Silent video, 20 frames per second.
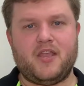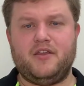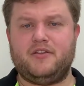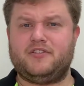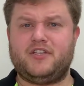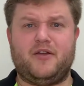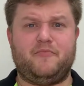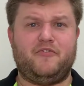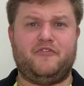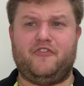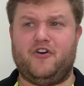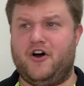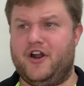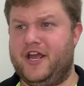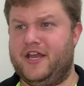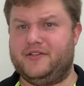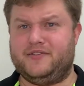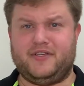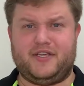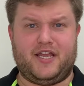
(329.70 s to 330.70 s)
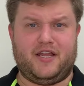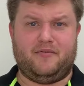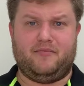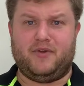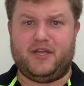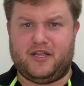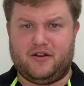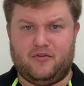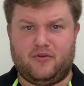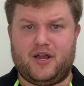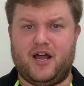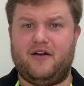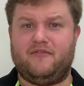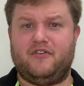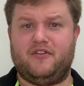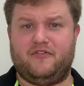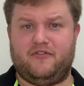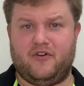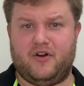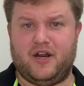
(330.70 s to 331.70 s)
Same with finance. Again, we can look
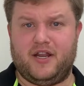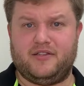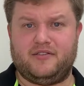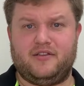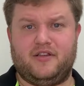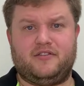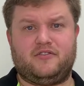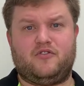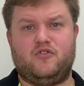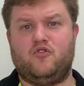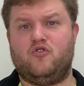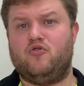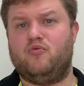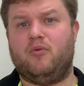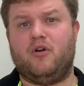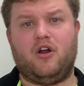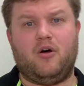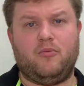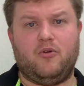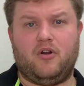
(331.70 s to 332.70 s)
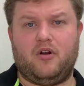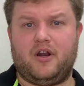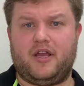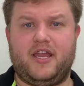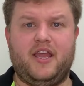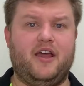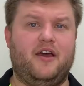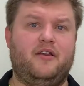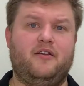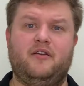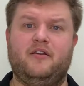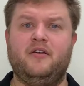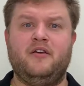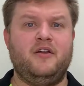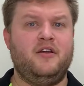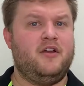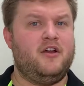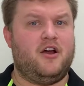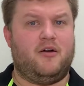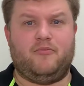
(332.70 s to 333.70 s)
after the finance, that's cool, but I'm not an accountant,
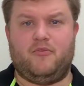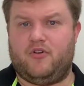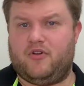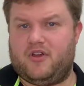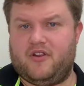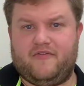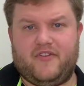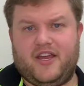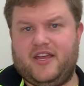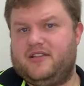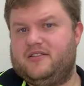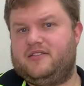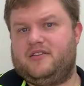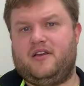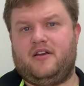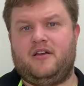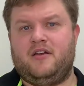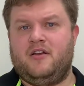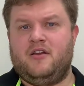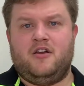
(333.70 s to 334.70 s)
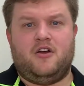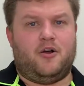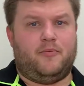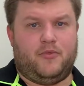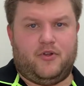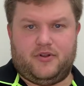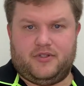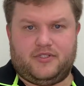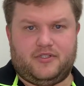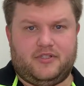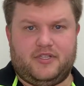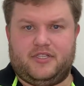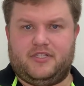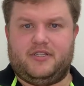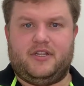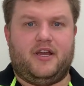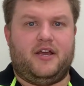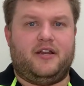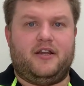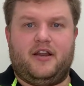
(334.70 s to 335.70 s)
I'm not a conveyancer, I'm not a
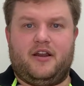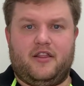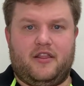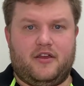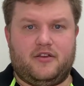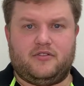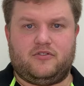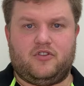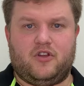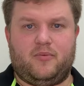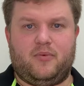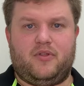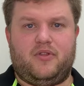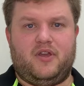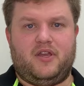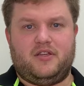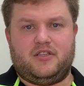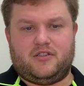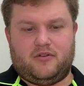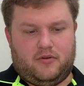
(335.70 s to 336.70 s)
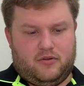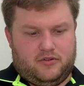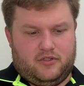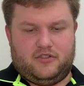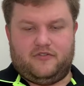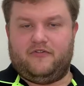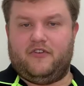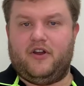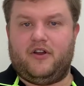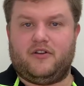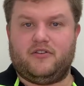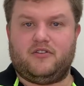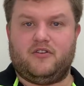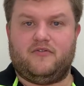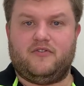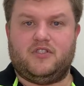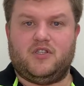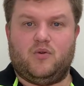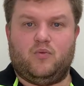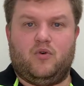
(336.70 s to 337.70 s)
solicitor, none of those type of things, so I'll just focus
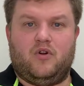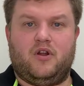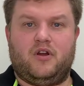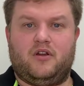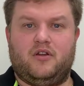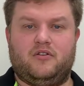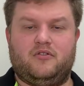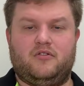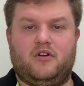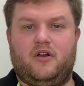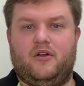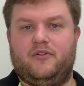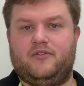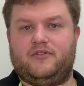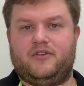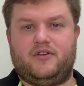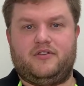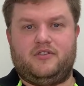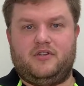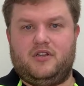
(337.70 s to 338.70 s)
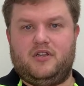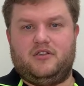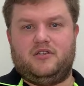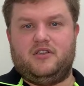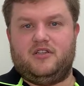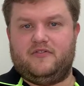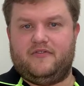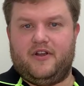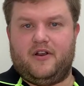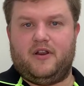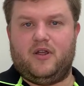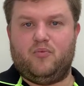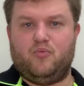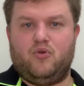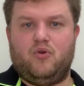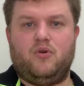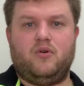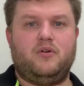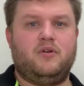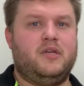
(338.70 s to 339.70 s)
obviously on what I control. So synergy is very
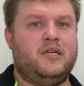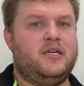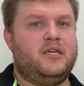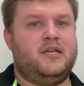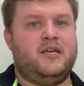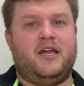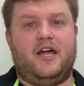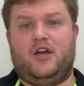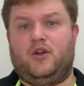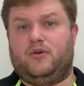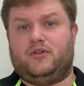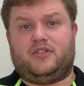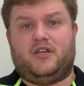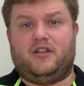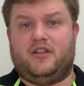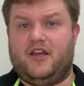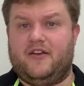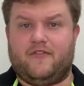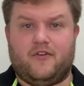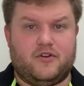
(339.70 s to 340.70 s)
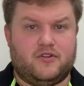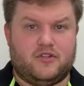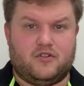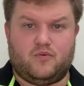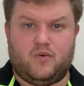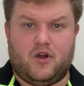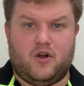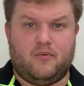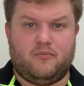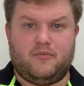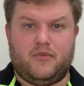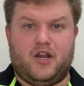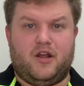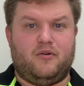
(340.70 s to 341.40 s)
important, and also leverage as well.